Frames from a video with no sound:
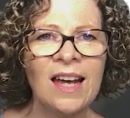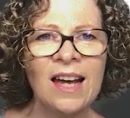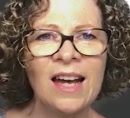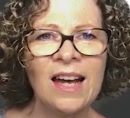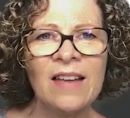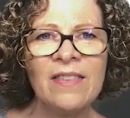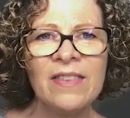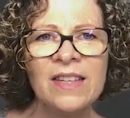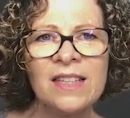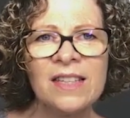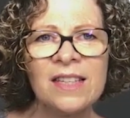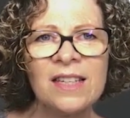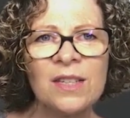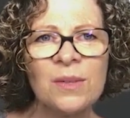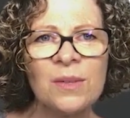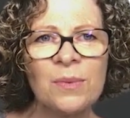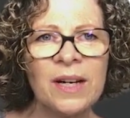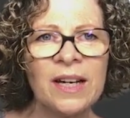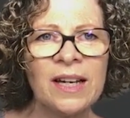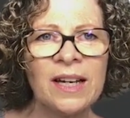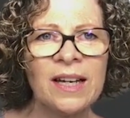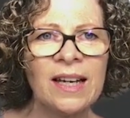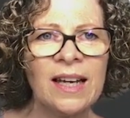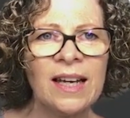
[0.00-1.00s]
And this is
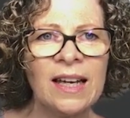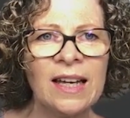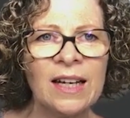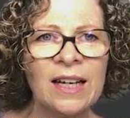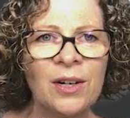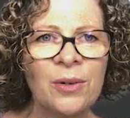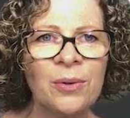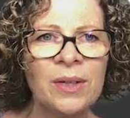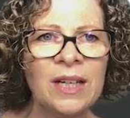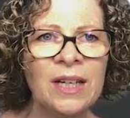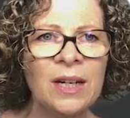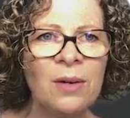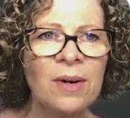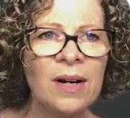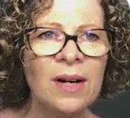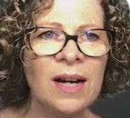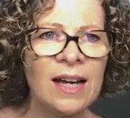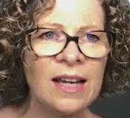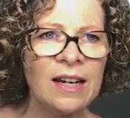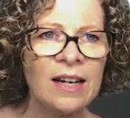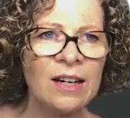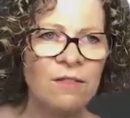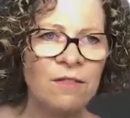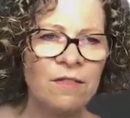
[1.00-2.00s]
where
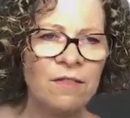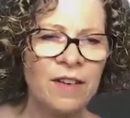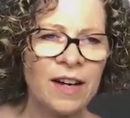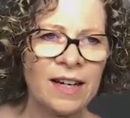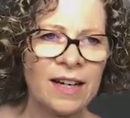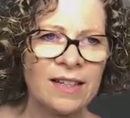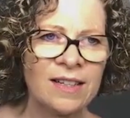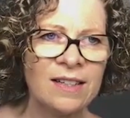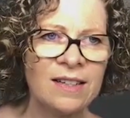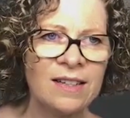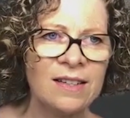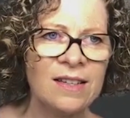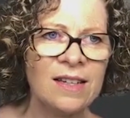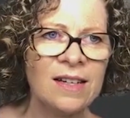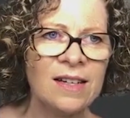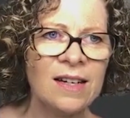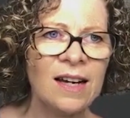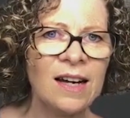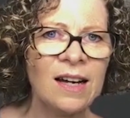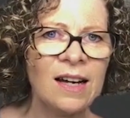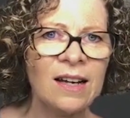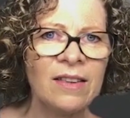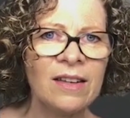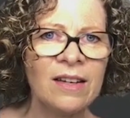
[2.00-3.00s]
equity-related factors and
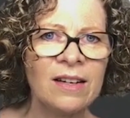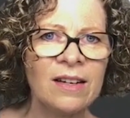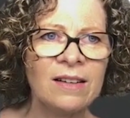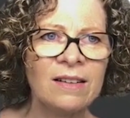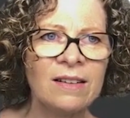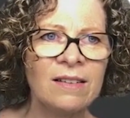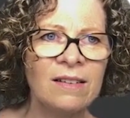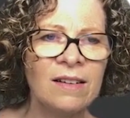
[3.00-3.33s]
other